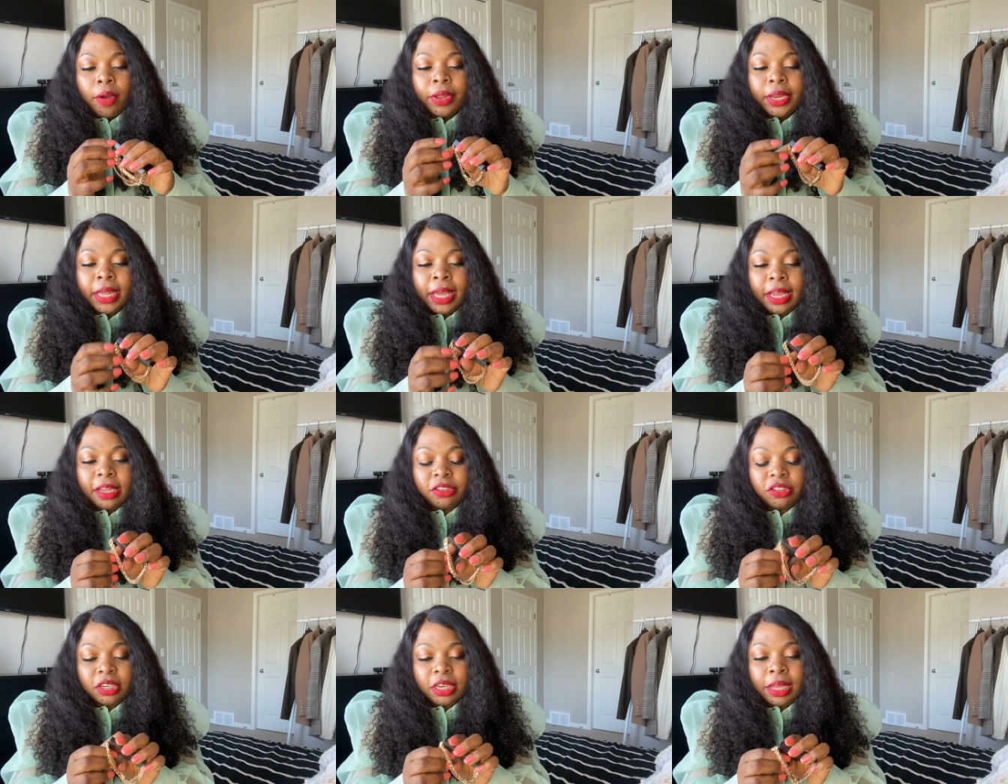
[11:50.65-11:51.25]
On
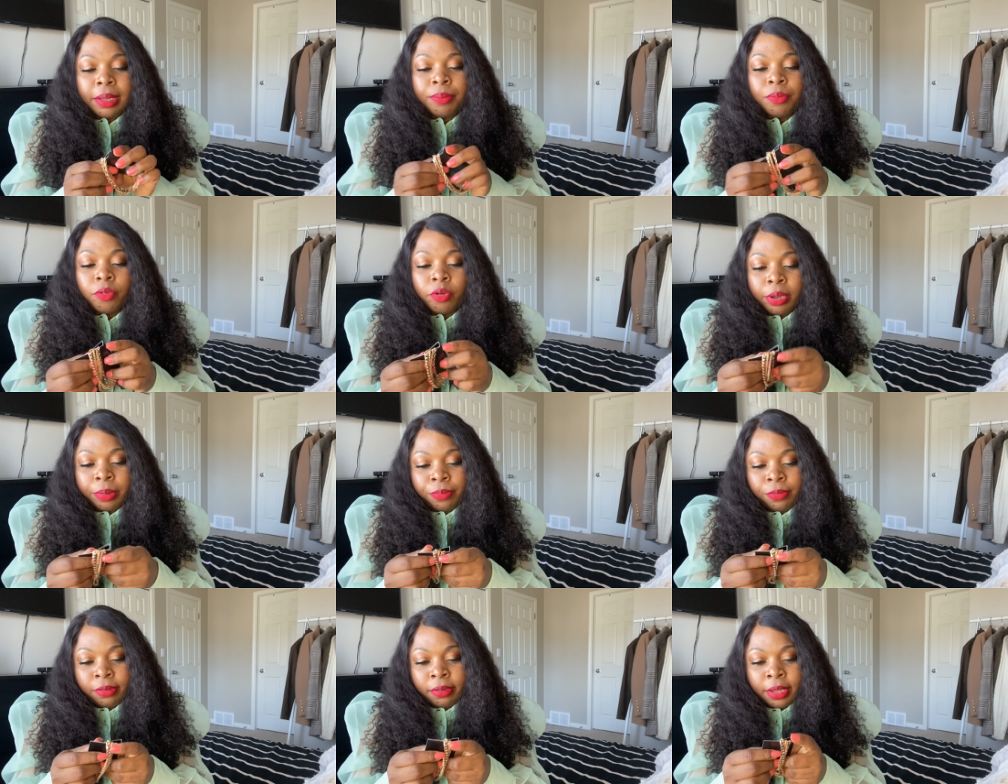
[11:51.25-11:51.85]
H and M
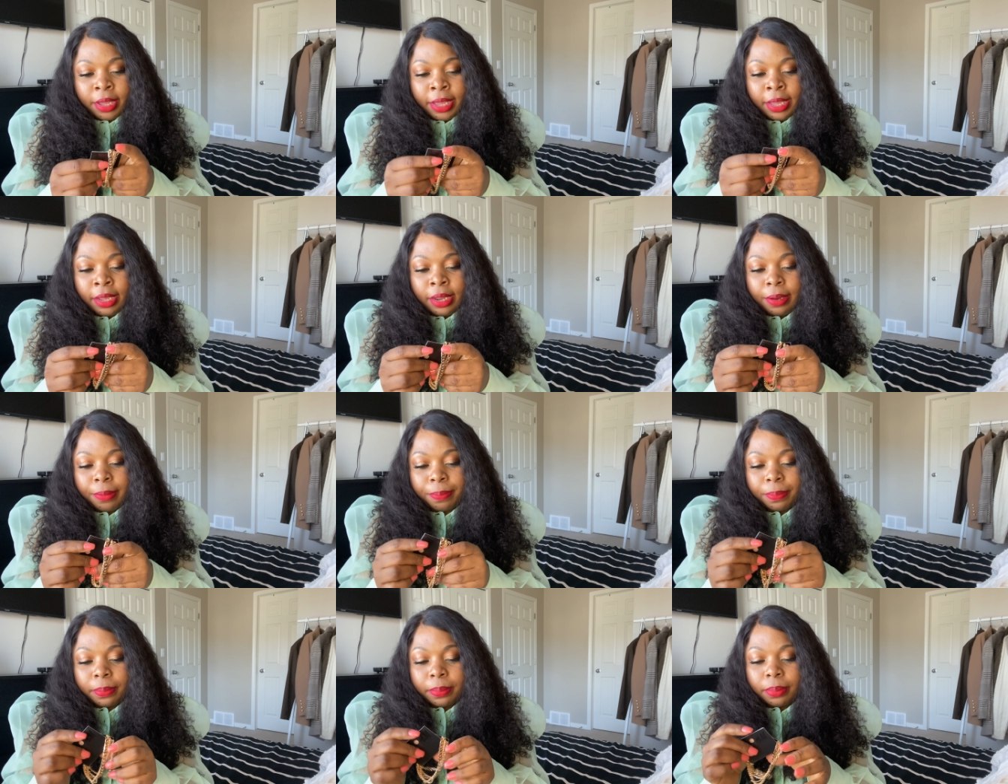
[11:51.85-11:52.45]

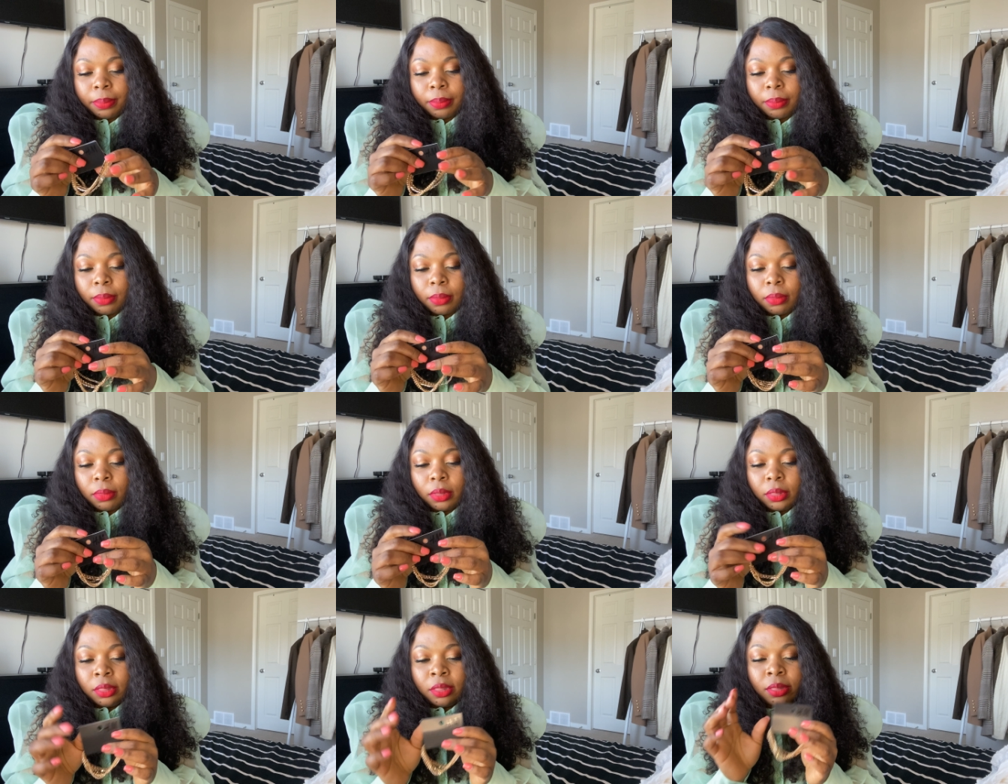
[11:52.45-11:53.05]
website,
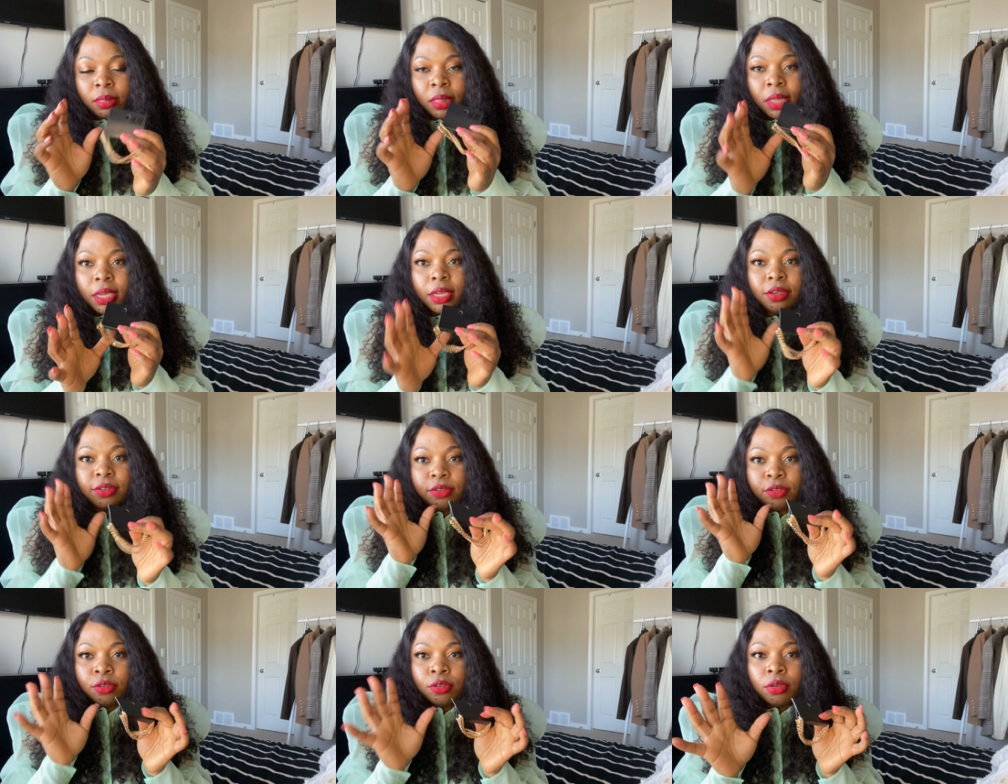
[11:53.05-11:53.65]

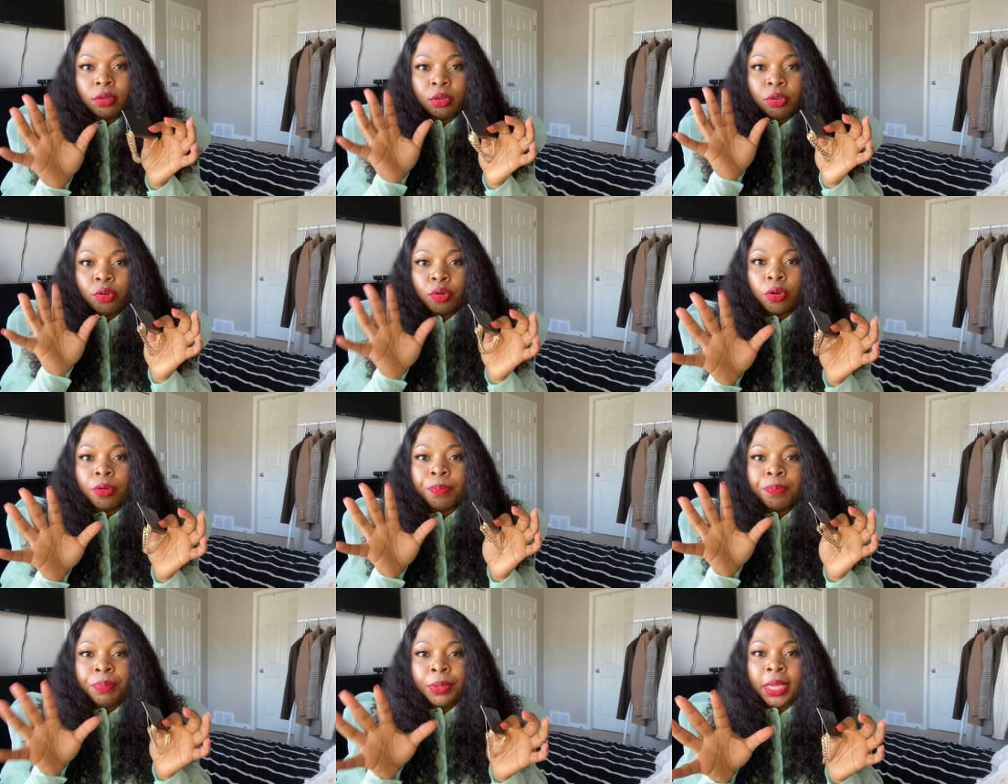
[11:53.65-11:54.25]
things
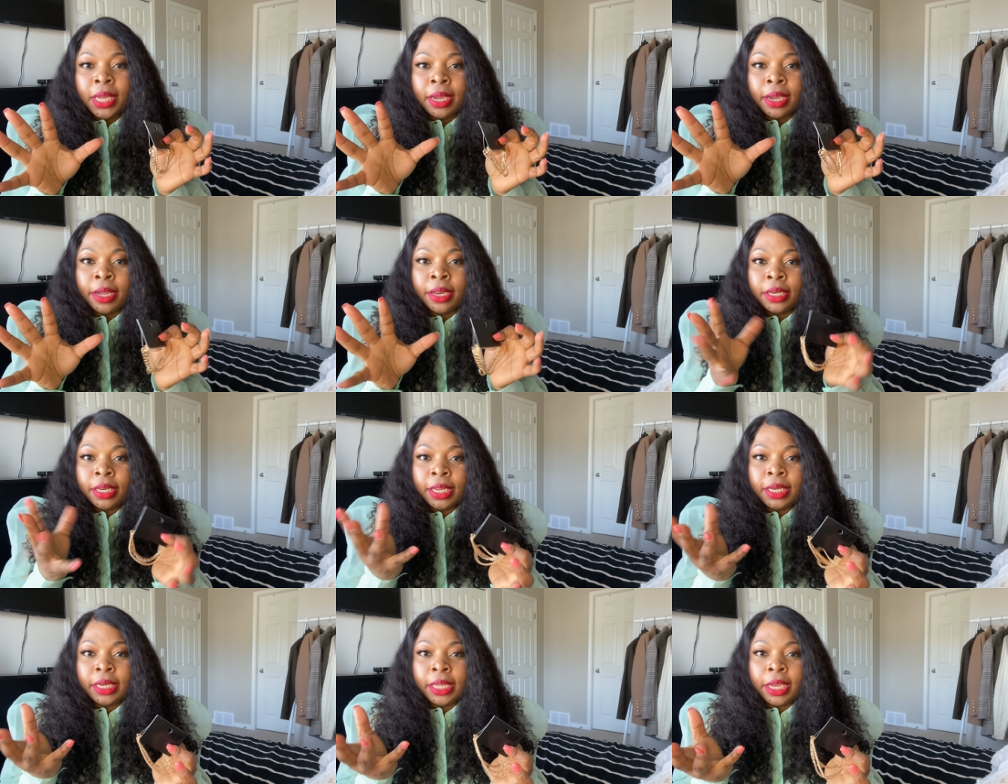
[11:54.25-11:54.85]
look
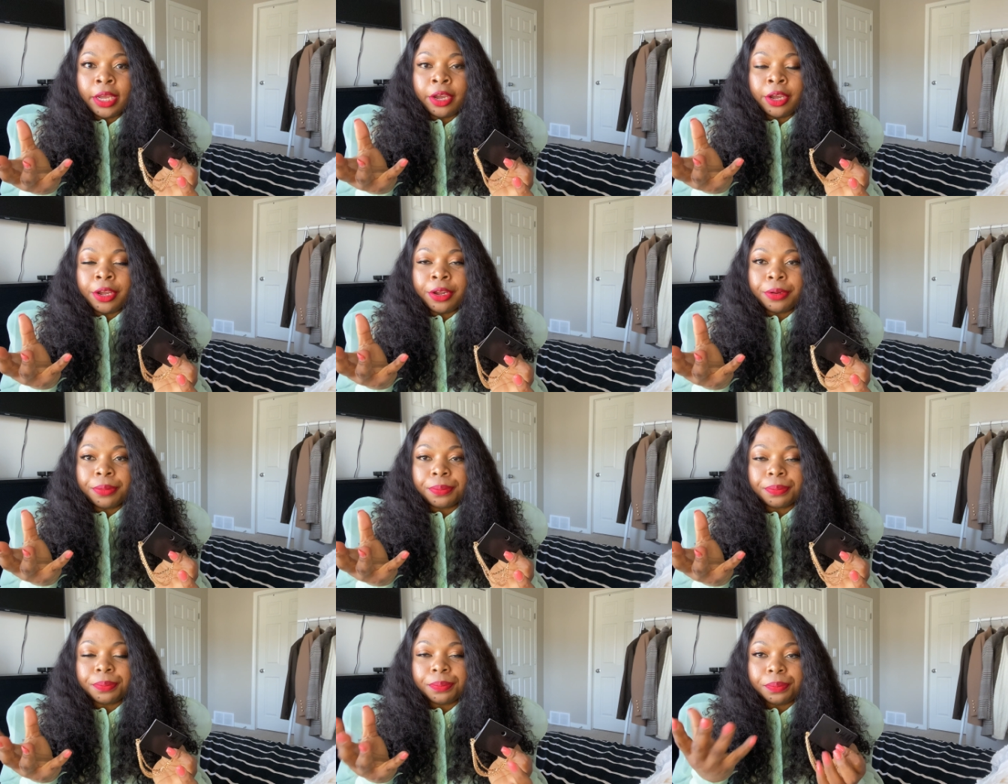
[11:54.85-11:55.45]
bigger than they
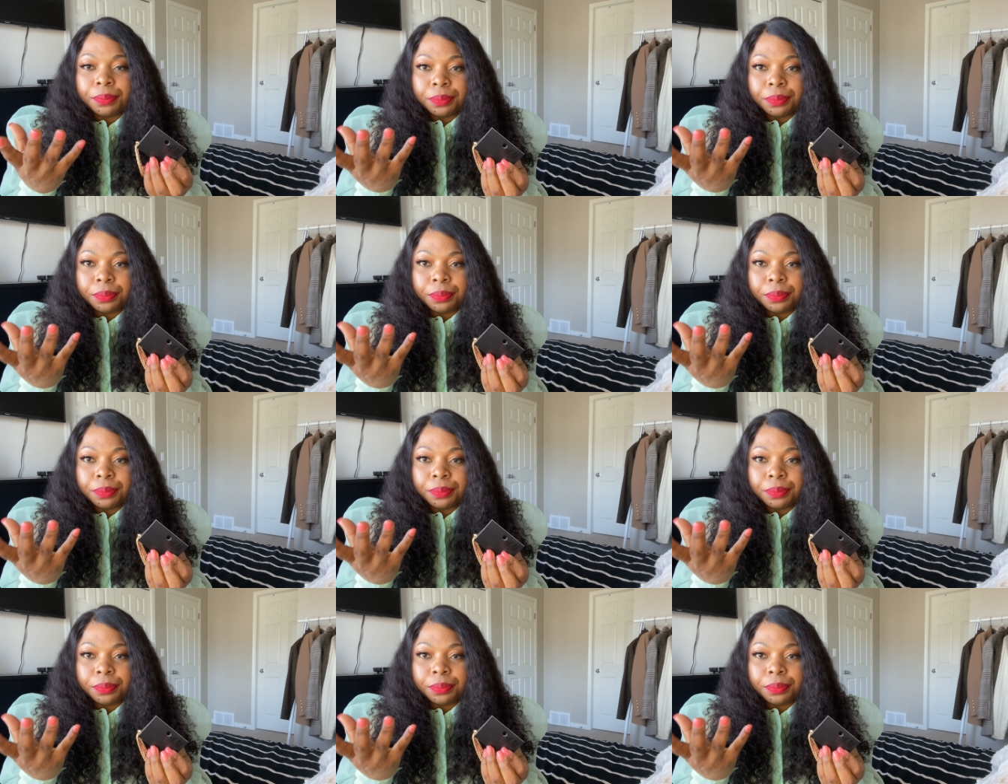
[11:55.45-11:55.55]
are.